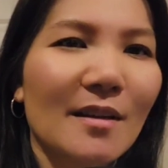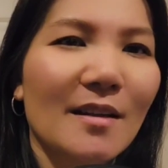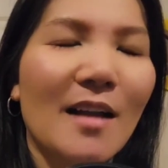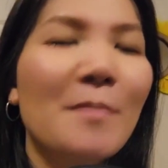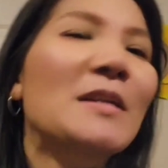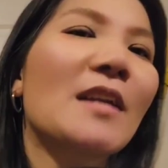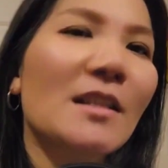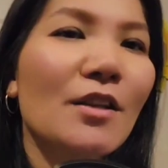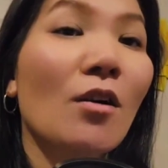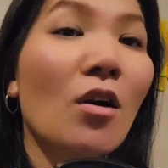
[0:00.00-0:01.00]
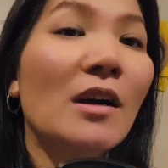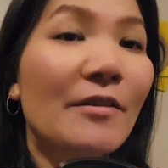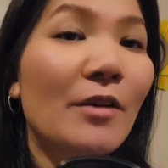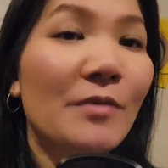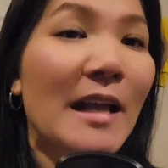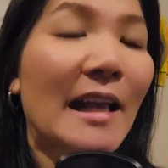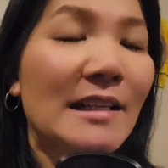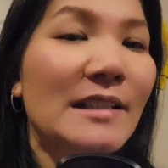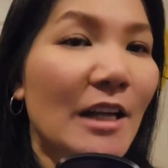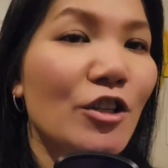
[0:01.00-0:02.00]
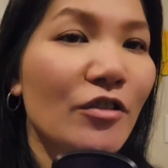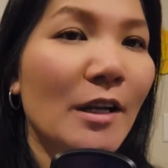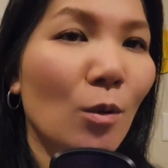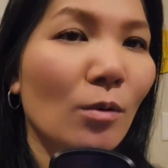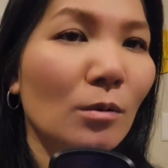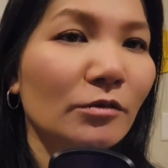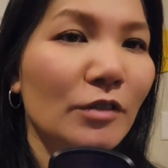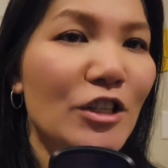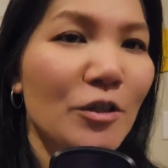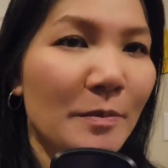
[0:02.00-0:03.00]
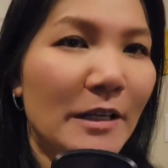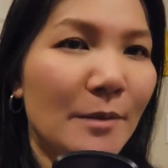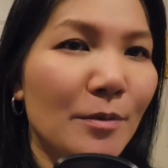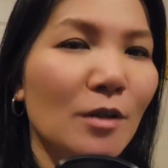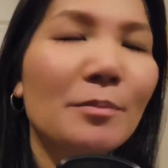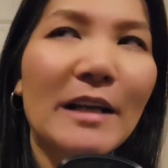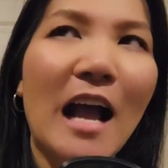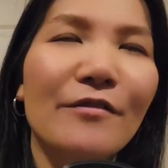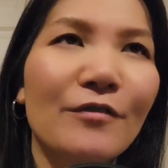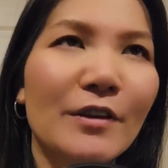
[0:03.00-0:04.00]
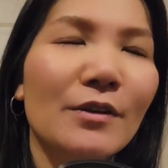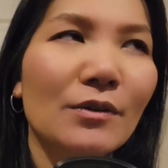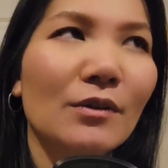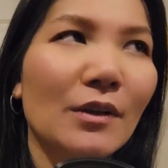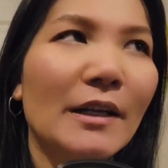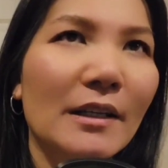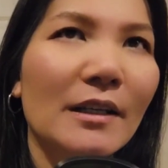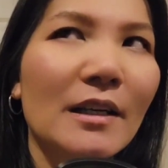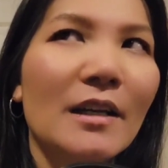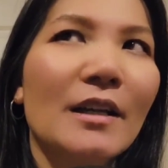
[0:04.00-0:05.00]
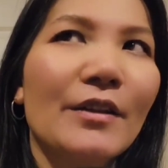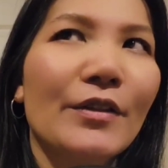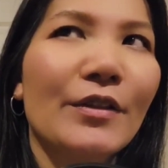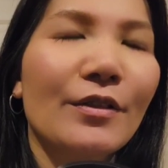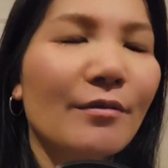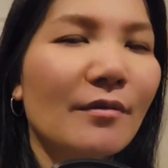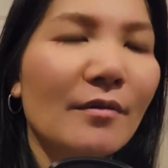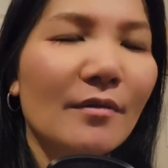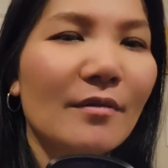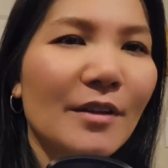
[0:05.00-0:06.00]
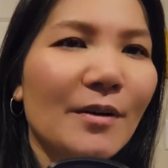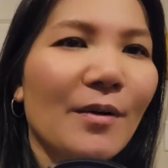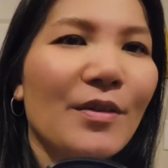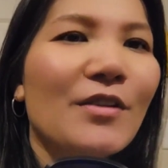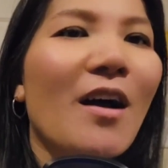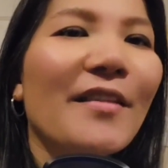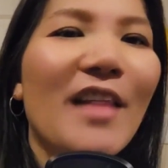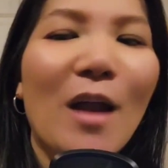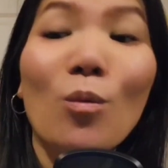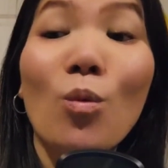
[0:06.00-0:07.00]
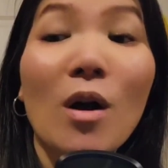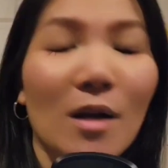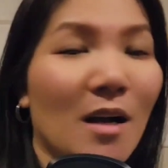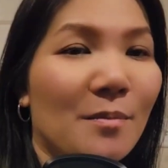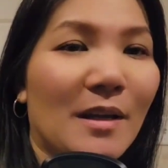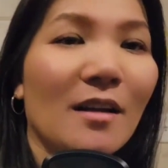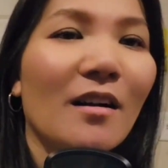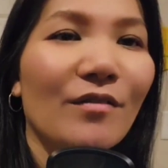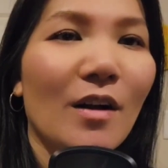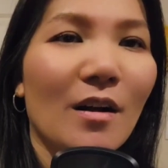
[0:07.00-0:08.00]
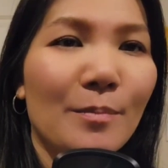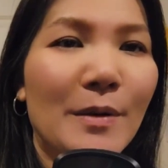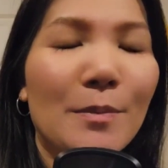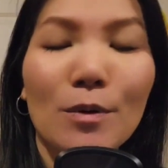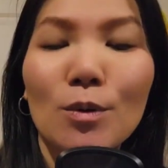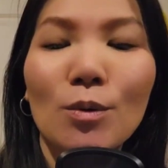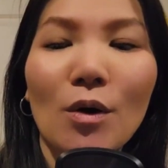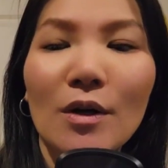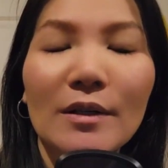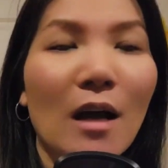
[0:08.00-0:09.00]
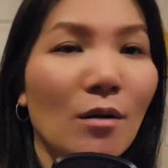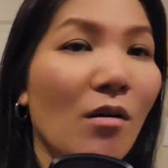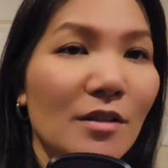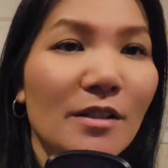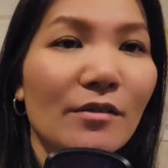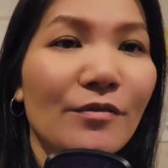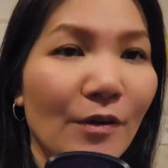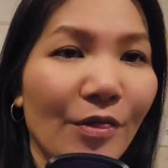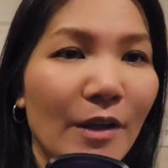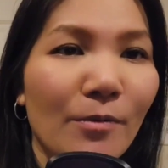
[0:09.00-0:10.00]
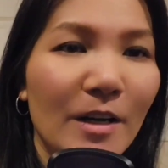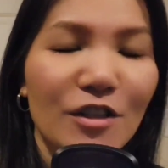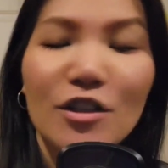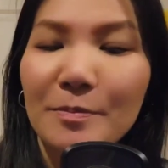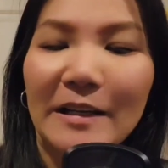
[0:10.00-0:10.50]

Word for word: I mean, yes, there are very eccentric rich people, but I feel like, you know, they're not that welcoming of people who are not also filthy rich.